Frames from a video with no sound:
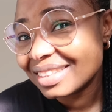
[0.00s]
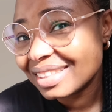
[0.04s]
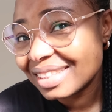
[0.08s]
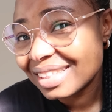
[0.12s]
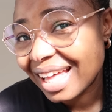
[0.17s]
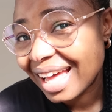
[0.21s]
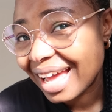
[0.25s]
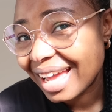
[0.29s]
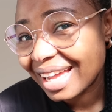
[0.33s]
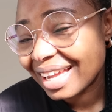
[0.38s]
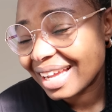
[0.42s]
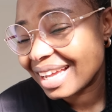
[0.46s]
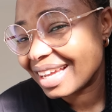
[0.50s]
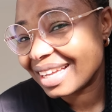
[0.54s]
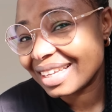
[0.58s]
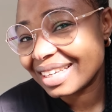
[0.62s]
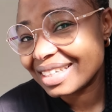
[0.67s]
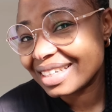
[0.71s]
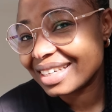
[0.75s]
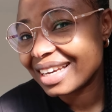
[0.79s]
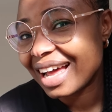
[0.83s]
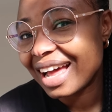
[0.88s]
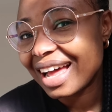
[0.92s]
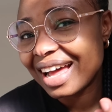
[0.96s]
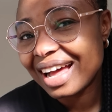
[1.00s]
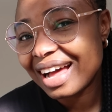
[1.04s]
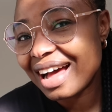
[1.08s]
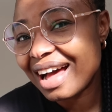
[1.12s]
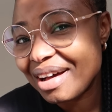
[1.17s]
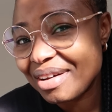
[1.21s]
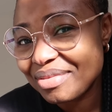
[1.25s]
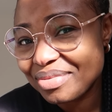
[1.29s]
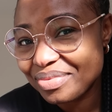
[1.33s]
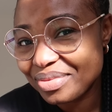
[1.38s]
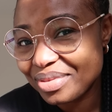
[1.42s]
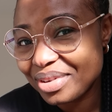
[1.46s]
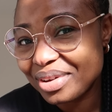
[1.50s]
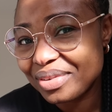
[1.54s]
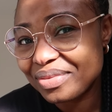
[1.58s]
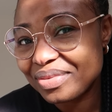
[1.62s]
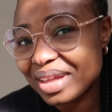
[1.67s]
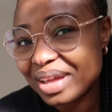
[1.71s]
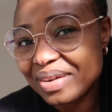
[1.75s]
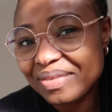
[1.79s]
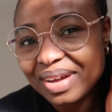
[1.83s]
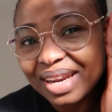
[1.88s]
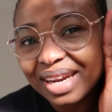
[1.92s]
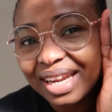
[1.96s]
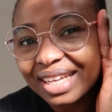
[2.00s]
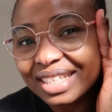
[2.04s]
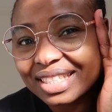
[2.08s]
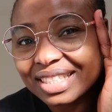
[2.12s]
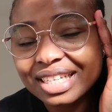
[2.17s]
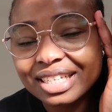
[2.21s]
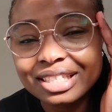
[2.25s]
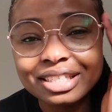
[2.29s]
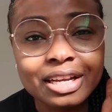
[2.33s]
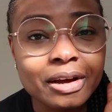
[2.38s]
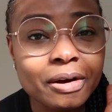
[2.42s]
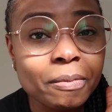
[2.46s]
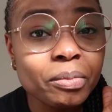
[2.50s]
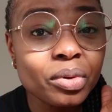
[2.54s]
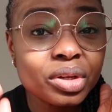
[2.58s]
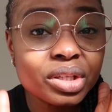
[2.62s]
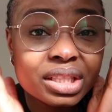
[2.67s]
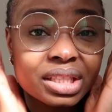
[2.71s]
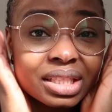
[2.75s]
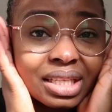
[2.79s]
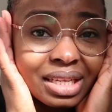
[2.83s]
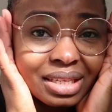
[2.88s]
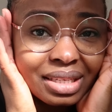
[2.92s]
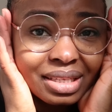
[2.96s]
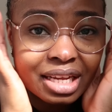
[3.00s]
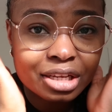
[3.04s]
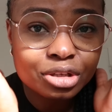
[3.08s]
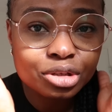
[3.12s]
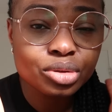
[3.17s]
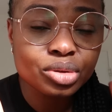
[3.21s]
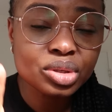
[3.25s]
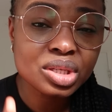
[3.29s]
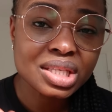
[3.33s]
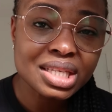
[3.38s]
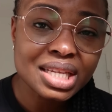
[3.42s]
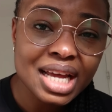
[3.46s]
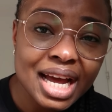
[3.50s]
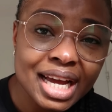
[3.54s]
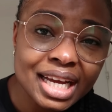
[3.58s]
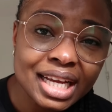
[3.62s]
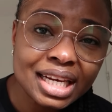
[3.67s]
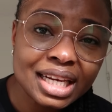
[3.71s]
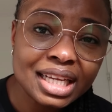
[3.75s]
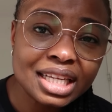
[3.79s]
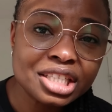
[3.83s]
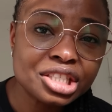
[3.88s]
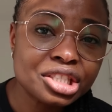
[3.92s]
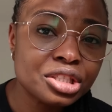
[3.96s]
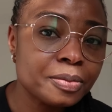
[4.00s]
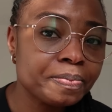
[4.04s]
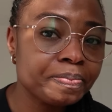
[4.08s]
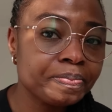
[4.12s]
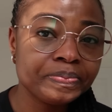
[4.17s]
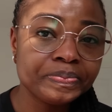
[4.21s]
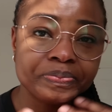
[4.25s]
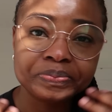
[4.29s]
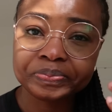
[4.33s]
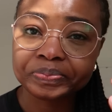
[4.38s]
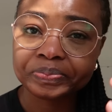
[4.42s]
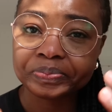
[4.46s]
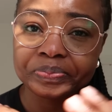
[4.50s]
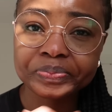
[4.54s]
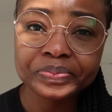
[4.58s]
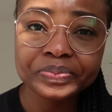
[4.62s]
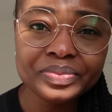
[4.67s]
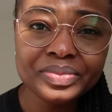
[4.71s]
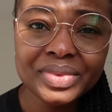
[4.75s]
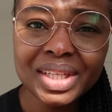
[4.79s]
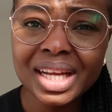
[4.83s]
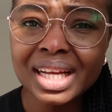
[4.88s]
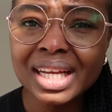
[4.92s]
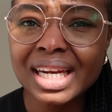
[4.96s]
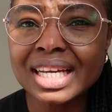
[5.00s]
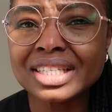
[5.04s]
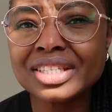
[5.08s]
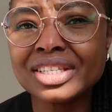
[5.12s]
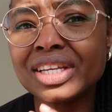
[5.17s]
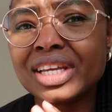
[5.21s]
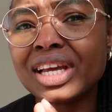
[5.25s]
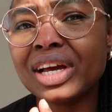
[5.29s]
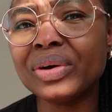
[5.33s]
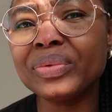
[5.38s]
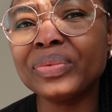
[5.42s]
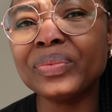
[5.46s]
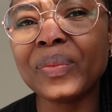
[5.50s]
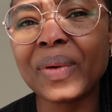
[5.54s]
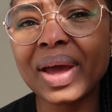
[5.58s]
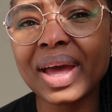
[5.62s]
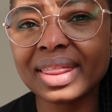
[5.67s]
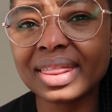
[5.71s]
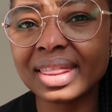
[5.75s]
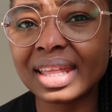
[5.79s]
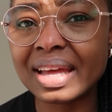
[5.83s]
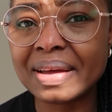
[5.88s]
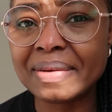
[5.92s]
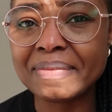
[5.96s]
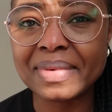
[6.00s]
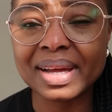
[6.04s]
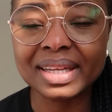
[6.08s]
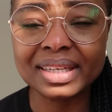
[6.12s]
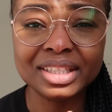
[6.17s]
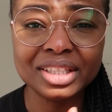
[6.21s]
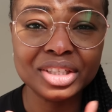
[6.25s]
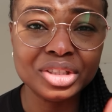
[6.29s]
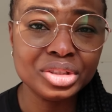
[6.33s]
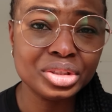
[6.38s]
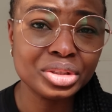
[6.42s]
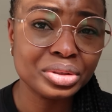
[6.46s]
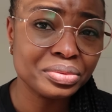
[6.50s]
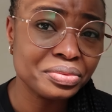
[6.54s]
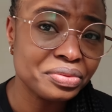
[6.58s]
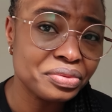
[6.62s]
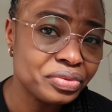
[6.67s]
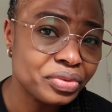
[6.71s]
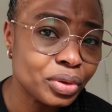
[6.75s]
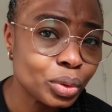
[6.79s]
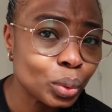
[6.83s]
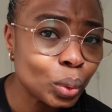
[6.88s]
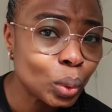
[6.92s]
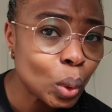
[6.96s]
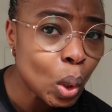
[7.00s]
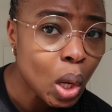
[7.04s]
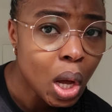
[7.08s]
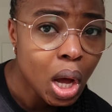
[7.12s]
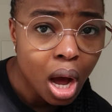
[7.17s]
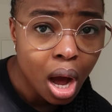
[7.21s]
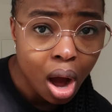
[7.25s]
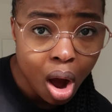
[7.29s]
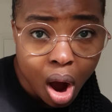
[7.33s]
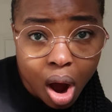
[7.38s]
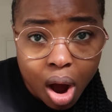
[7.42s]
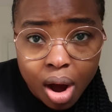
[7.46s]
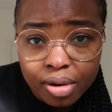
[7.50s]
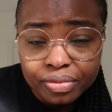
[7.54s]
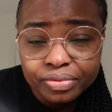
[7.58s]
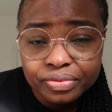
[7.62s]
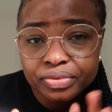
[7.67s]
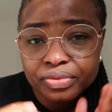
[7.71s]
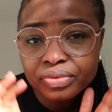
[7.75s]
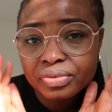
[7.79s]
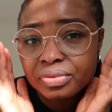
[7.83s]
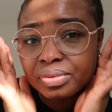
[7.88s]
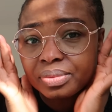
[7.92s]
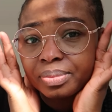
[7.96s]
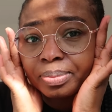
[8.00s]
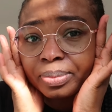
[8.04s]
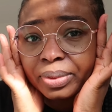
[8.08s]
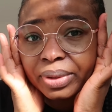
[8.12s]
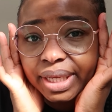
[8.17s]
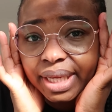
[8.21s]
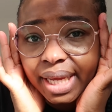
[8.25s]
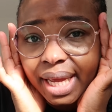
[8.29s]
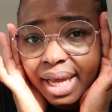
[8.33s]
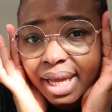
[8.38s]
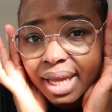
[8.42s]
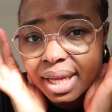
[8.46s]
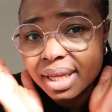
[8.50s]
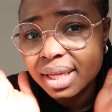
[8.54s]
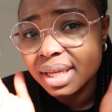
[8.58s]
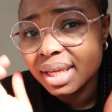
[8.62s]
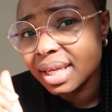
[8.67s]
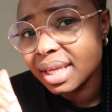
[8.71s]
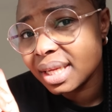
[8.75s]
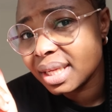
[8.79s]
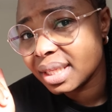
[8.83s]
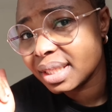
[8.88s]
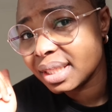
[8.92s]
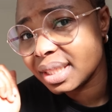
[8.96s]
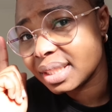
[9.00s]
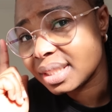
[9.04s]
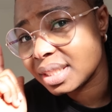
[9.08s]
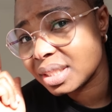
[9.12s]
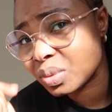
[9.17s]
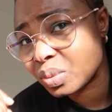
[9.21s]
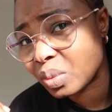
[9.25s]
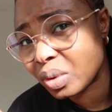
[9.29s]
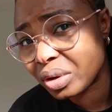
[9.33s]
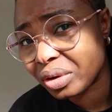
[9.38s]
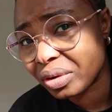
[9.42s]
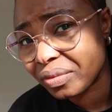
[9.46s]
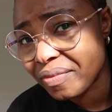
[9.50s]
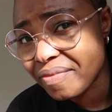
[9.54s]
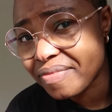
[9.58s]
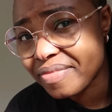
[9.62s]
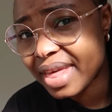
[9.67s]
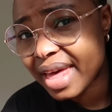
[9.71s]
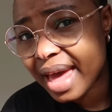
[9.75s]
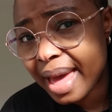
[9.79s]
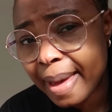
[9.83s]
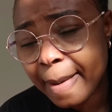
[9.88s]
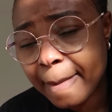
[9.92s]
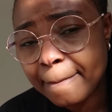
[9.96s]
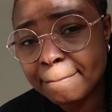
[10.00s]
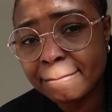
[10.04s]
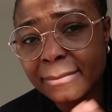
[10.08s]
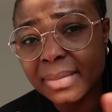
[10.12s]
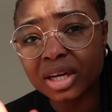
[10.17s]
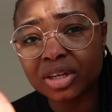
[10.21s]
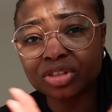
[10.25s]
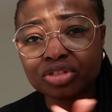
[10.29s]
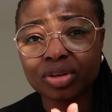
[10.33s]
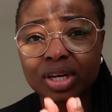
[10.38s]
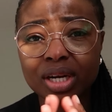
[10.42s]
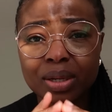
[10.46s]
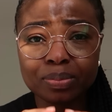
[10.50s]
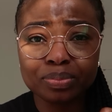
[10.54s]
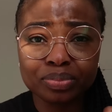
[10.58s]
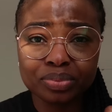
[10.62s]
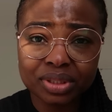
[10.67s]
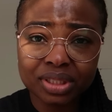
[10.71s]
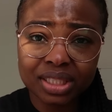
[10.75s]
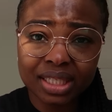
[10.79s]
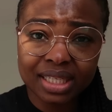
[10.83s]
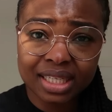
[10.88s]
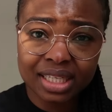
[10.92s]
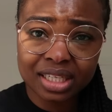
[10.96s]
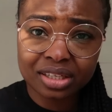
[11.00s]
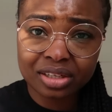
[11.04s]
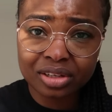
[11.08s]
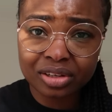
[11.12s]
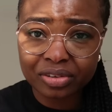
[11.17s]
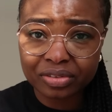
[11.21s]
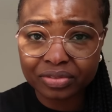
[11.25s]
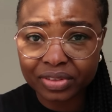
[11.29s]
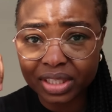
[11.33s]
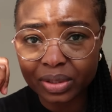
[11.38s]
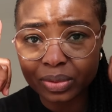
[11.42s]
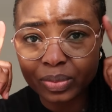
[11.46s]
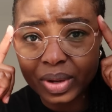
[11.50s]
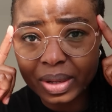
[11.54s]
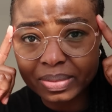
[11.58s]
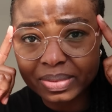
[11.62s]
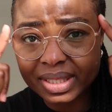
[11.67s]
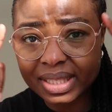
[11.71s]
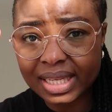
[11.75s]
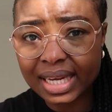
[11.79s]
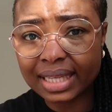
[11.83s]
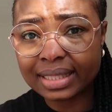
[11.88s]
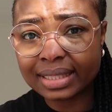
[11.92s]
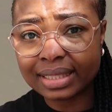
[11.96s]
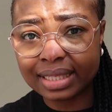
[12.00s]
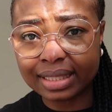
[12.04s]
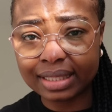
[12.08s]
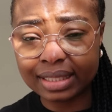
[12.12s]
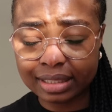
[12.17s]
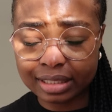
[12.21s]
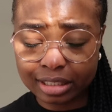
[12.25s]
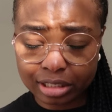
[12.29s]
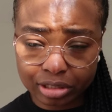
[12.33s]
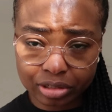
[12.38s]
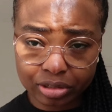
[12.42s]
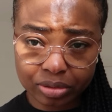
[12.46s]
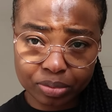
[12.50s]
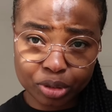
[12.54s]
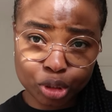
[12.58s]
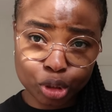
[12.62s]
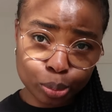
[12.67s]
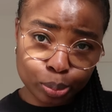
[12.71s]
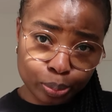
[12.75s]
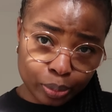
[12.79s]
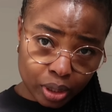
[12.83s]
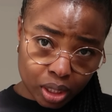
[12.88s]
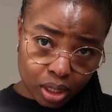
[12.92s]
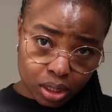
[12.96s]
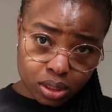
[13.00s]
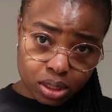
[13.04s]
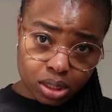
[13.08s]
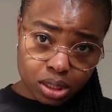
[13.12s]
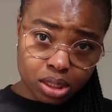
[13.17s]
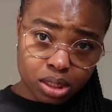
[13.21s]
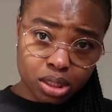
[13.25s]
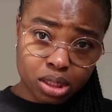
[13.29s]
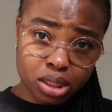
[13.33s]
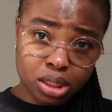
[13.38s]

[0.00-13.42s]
like I have a few of them and I change them up, but these are so stylish. Plus you can wear them and you don't feel off. But yeah, this is one of them. I'll try and put the link of their website in the description box.